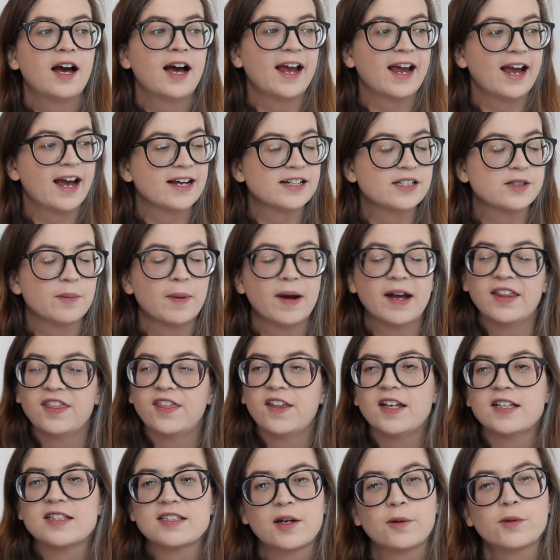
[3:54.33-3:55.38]
I had to buy
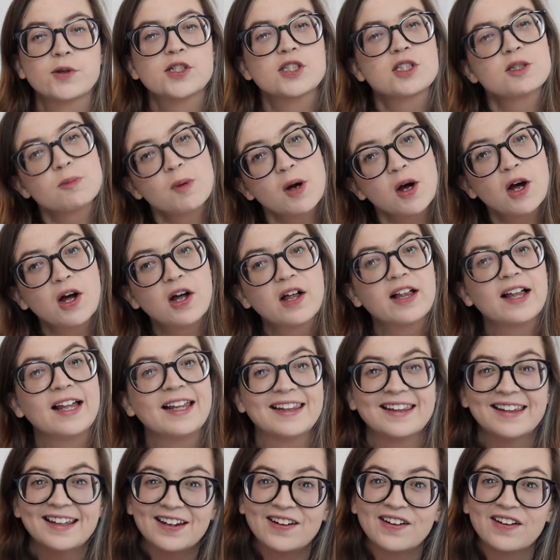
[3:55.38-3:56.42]
things that were small
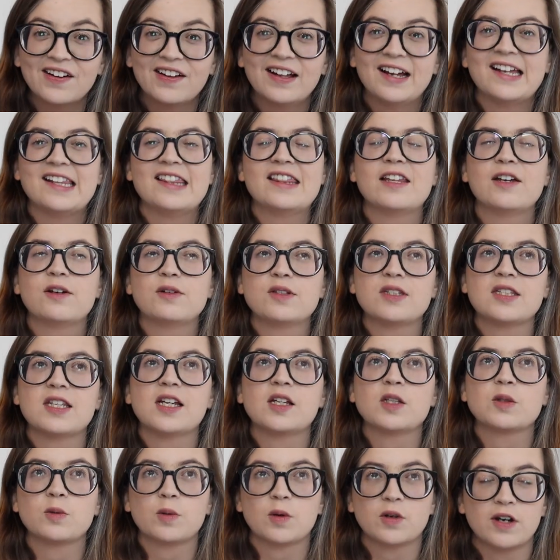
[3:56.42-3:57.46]
and little, and those
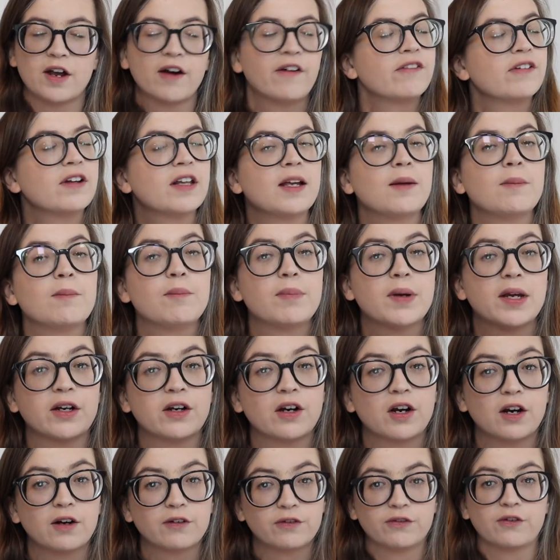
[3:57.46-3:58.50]
things were definitely
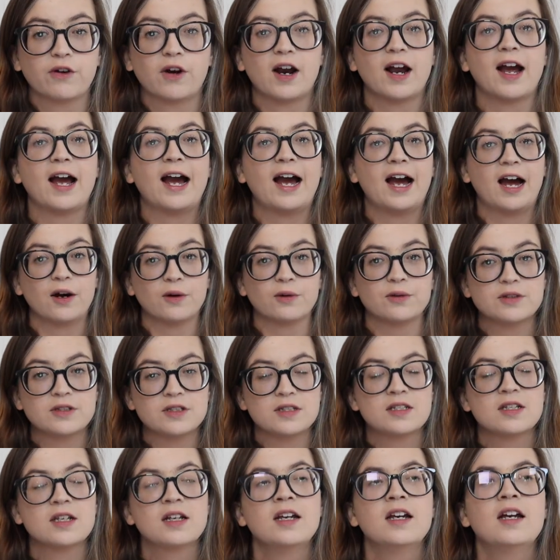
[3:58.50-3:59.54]
bigger for a
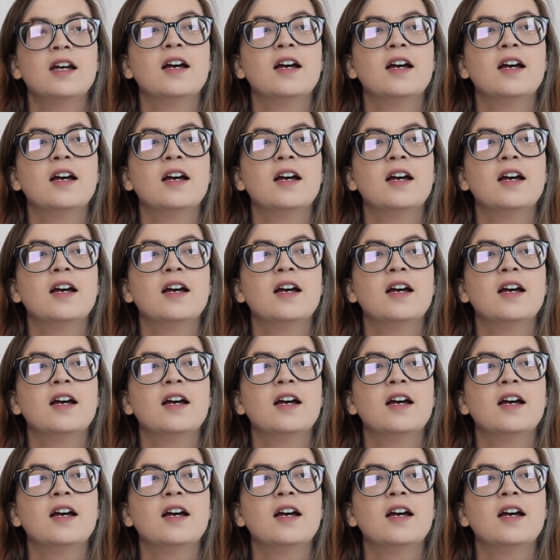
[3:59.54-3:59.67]
house.